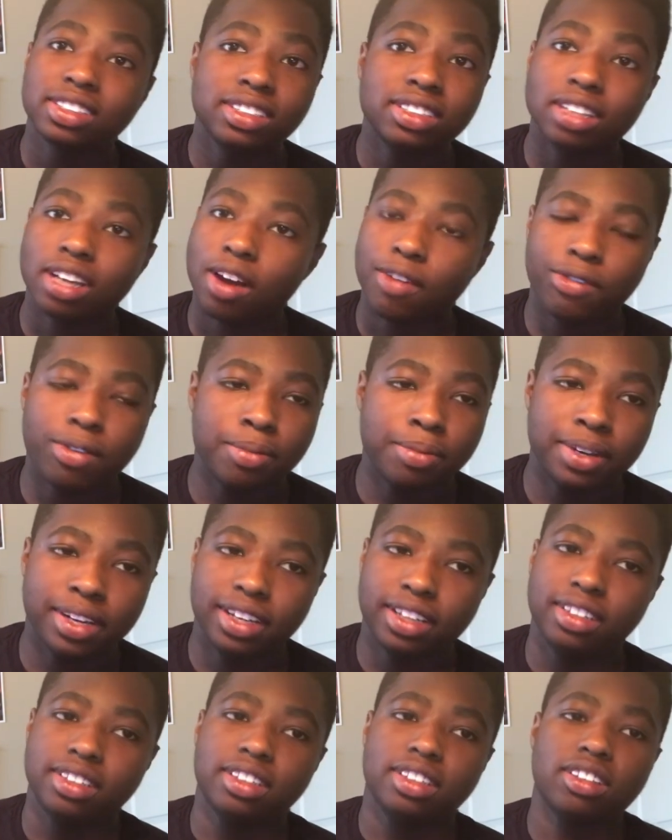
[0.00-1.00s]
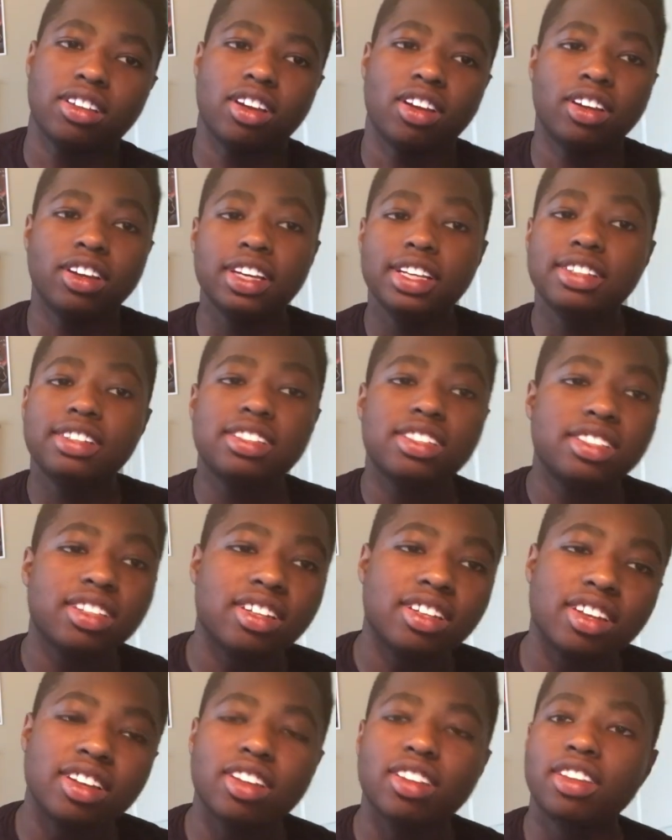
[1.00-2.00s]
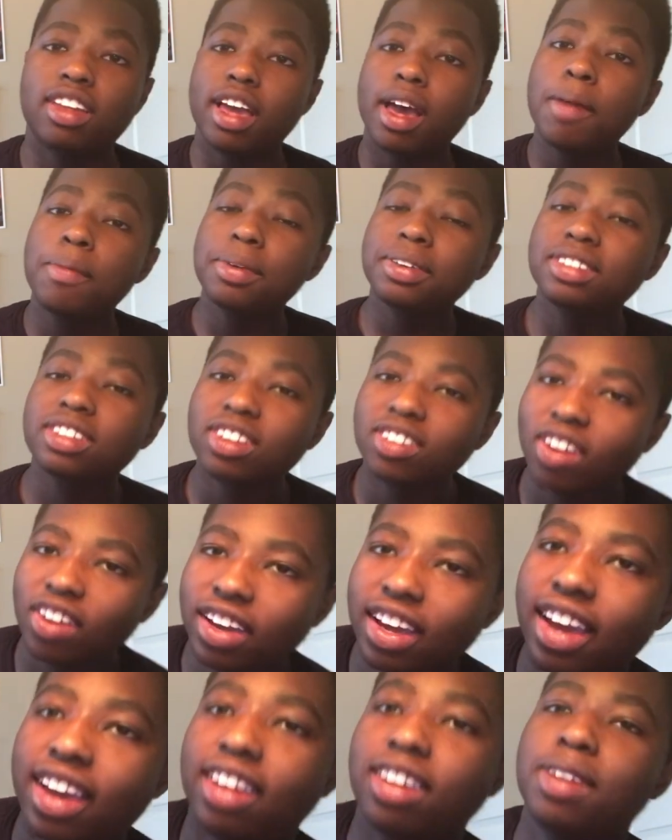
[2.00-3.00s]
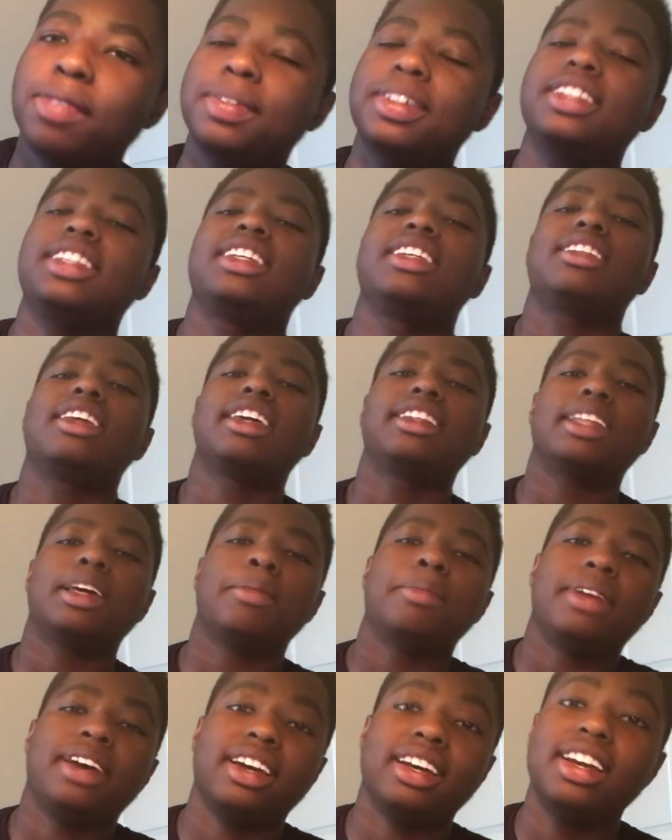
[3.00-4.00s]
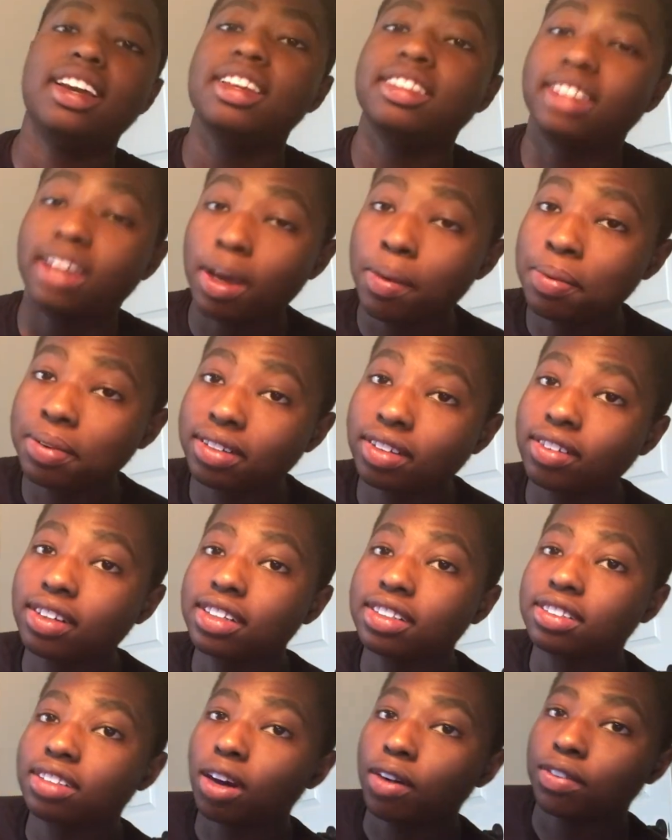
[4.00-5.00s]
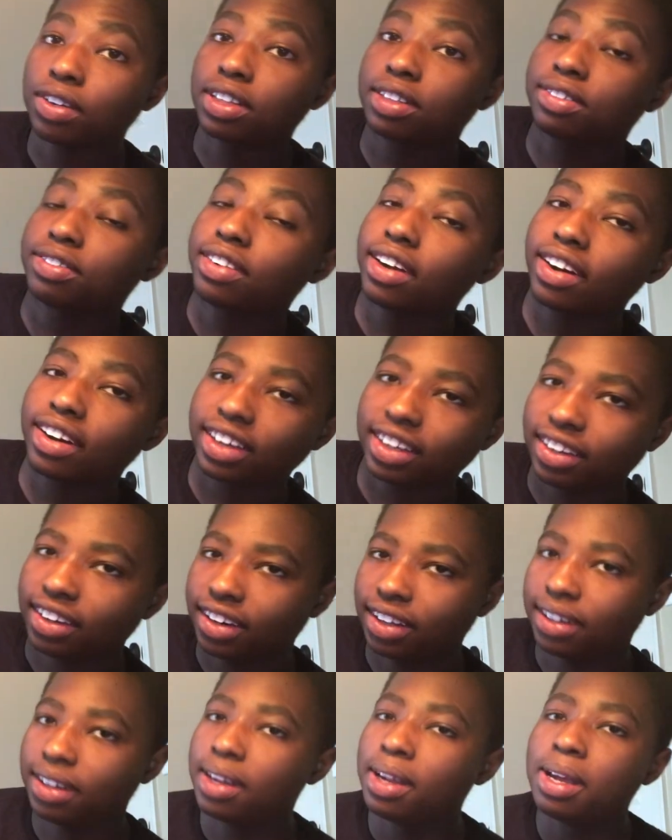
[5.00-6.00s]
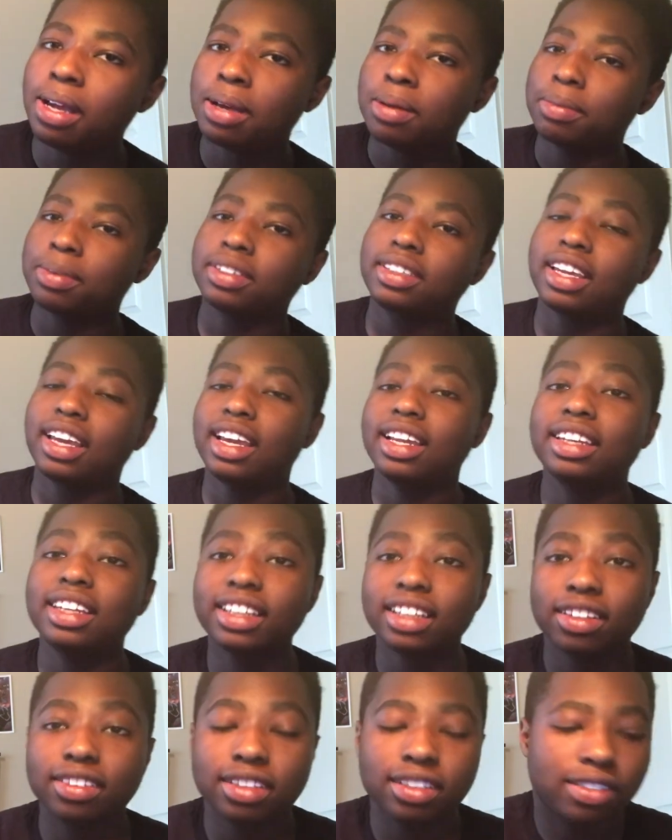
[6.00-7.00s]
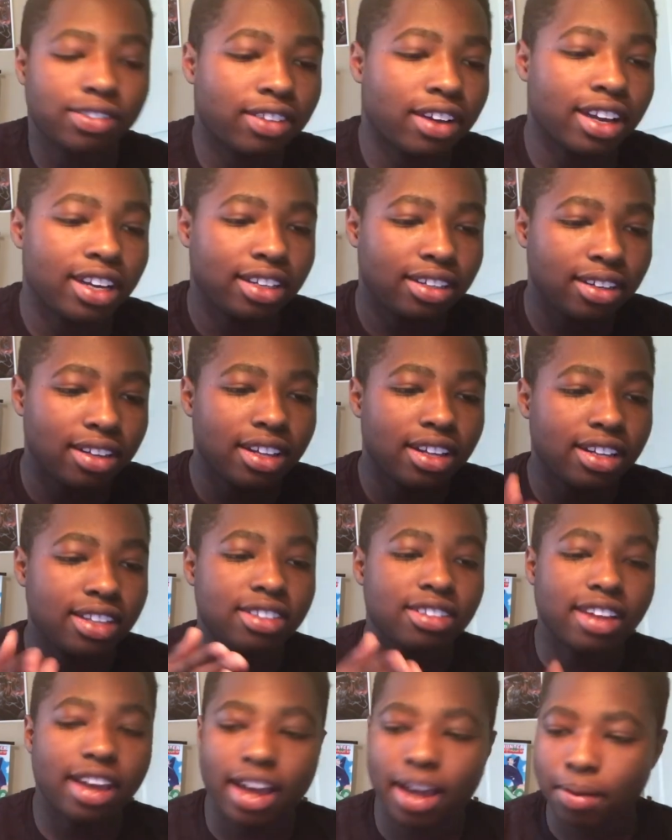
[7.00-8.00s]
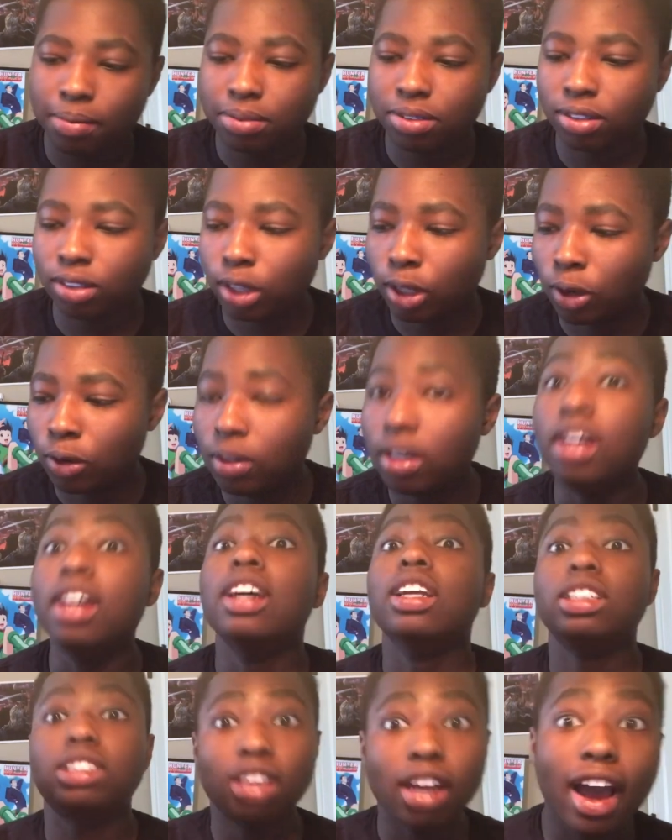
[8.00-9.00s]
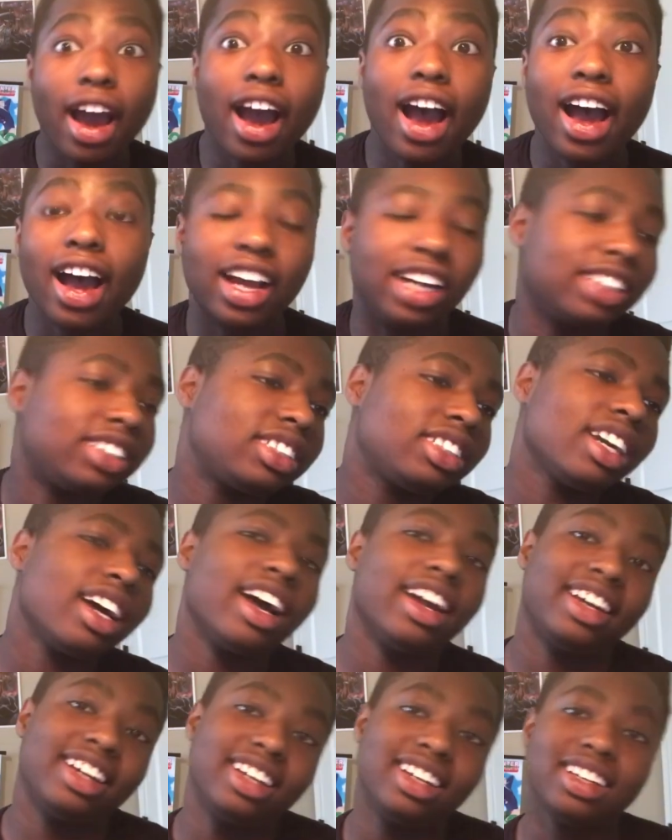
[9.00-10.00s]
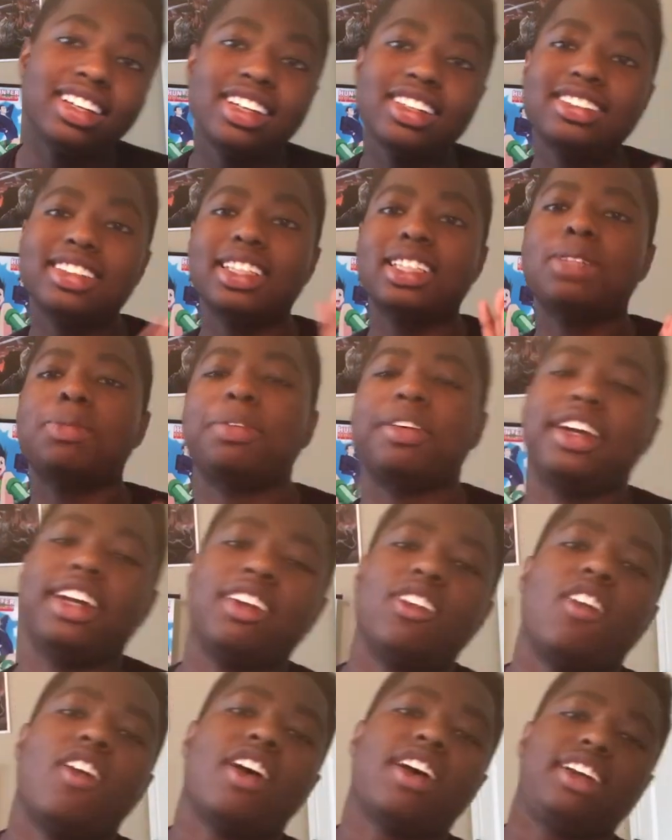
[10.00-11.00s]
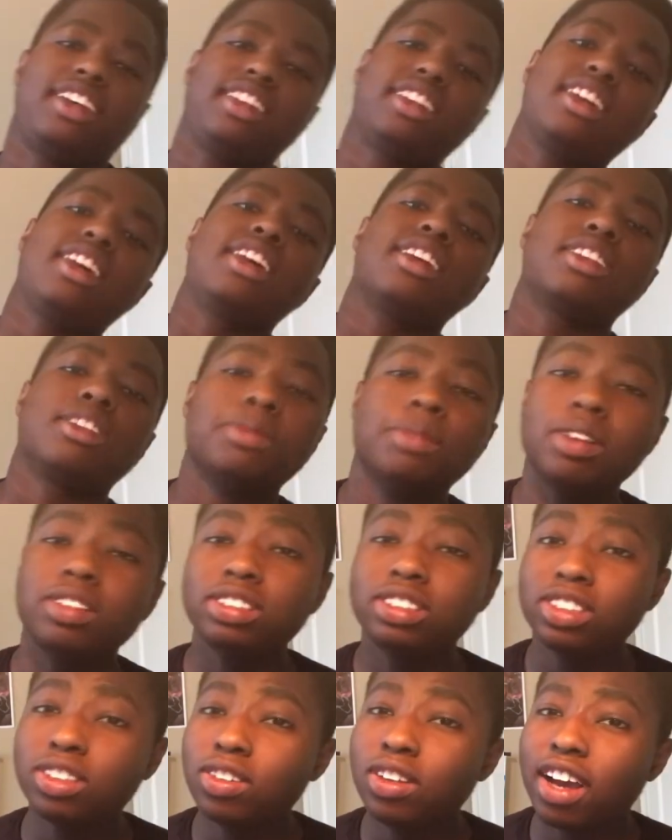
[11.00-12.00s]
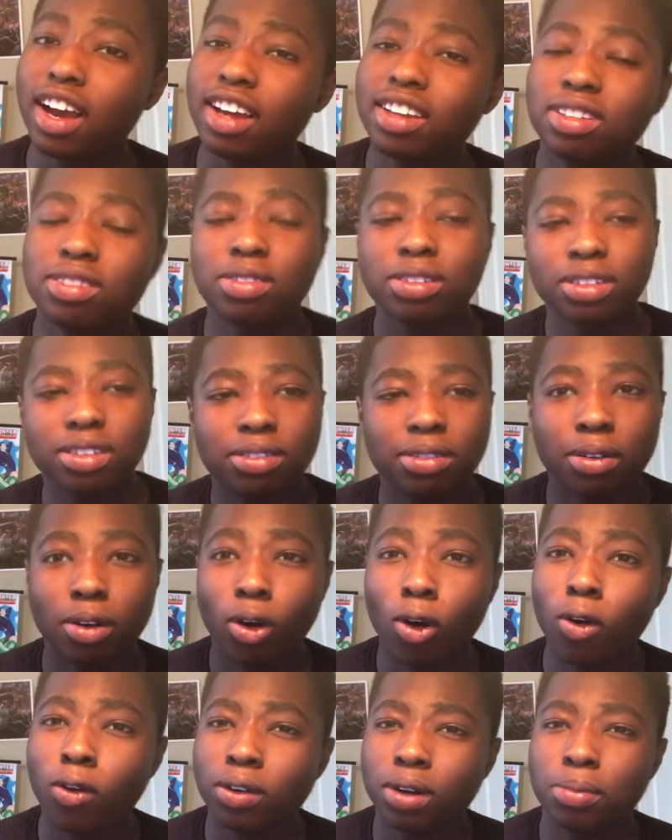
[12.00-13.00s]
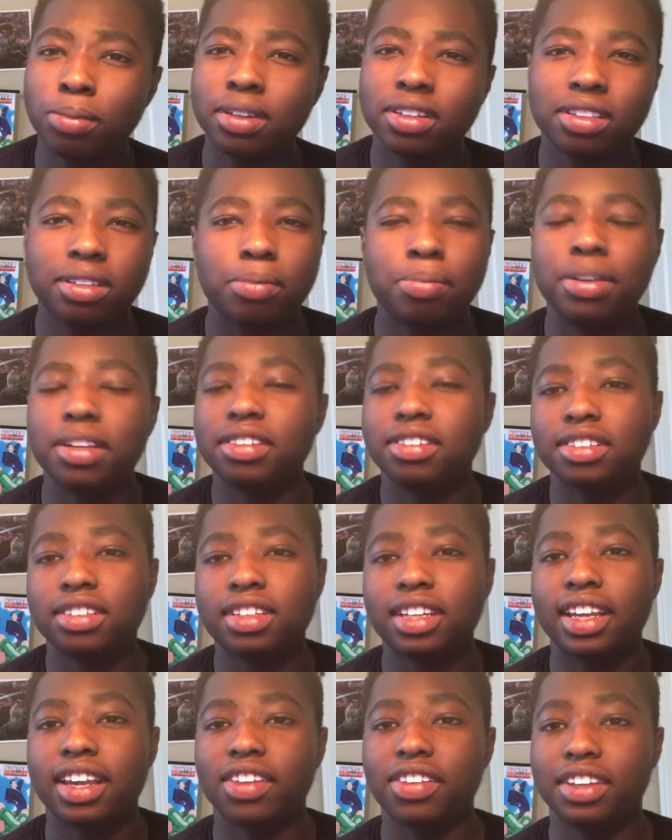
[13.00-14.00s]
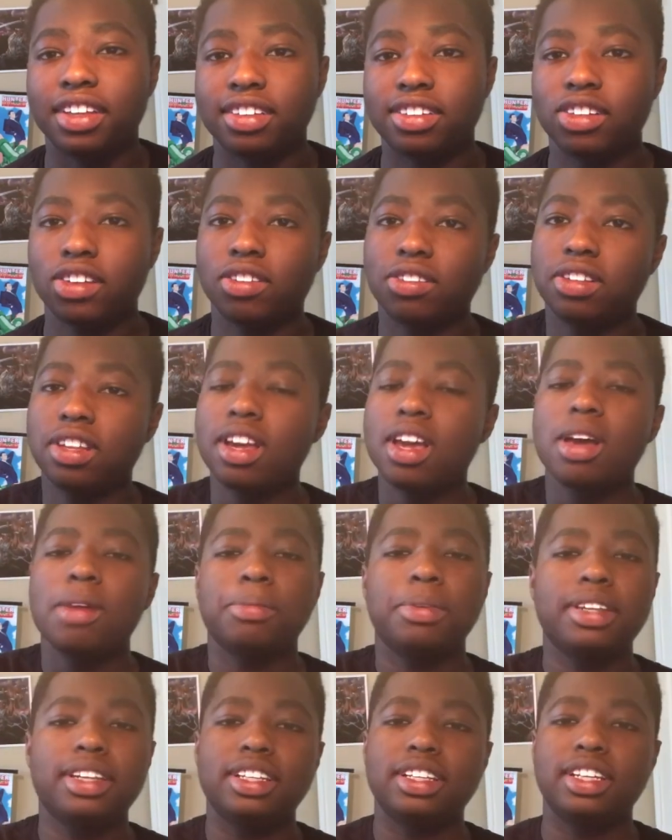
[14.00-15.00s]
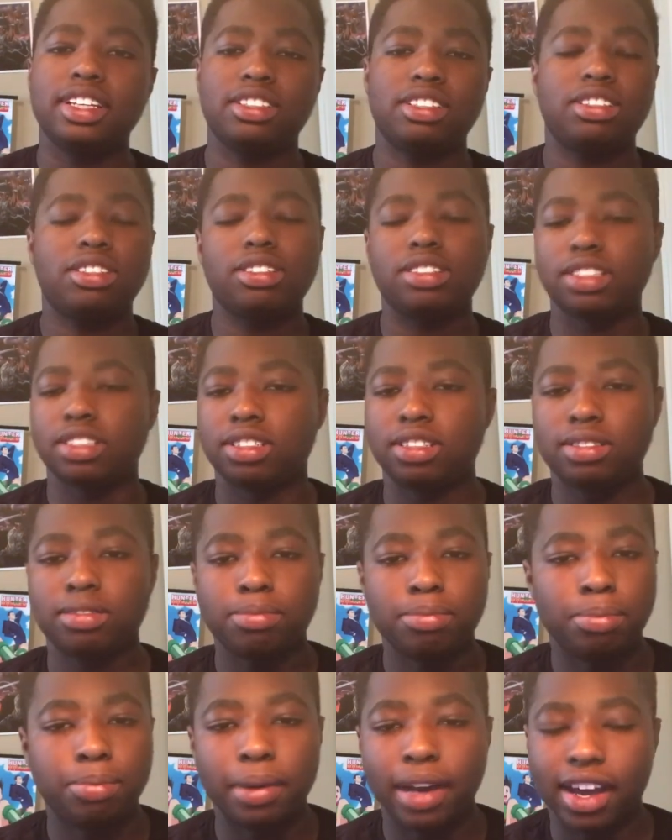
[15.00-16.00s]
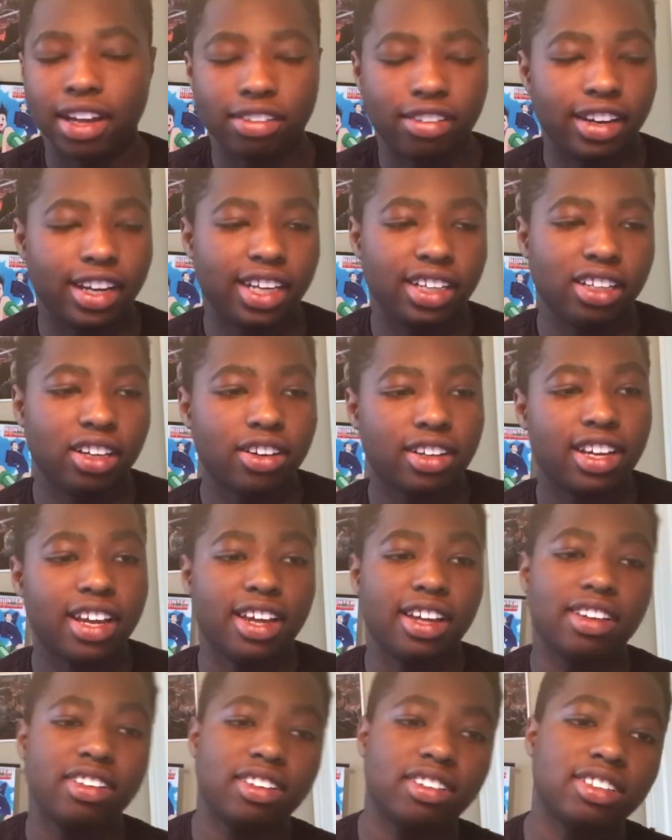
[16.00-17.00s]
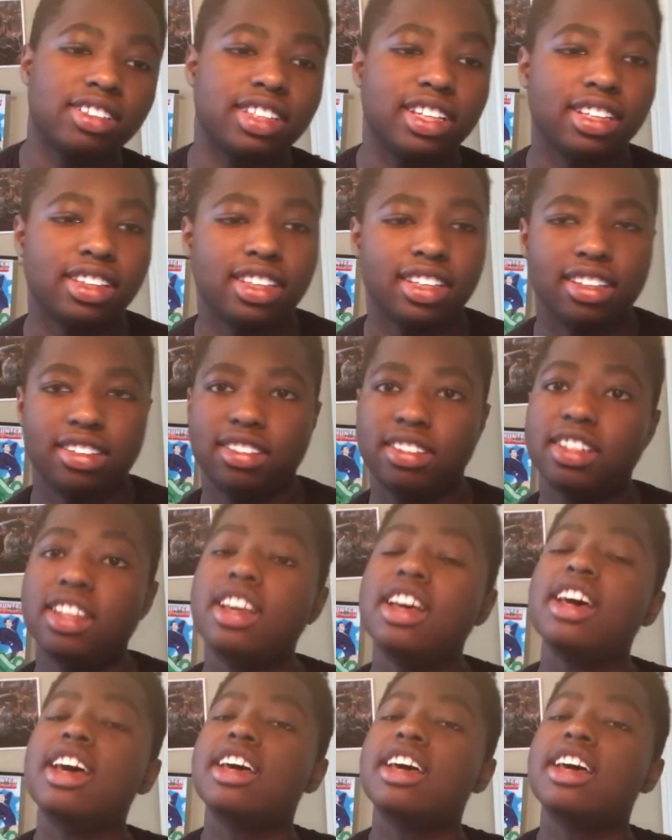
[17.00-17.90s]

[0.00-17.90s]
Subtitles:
Not for me. At least the episode, okay, let me take that back. The episode itself is very good, but the ending of this fight is absolute trash. Alright, and let's explain why. So most of you guys should already be able to piece this together yourselves, but it's just bad writing. Okay, let's get this.